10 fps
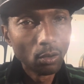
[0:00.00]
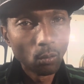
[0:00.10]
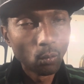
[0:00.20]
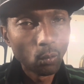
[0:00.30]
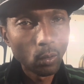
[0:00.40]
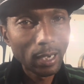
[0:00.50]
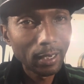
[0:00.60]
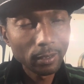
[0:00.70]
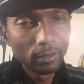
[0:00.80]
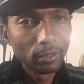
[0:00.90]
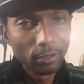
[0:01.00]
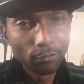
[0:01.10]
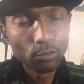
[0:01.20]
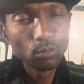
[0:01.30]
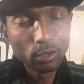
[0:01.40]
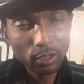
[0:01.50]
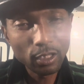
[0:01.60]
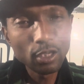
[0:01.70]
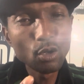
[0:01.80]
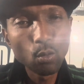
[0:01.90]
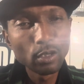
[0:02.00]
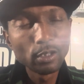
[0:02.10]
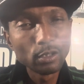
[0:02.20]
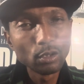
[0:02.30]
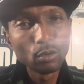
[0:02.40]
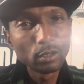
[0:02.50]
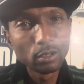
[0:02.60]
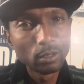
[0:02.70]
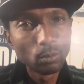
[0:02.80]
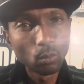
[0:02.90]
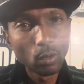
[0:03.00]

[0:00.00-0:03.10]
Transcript: why, if you still wanted to do it to them,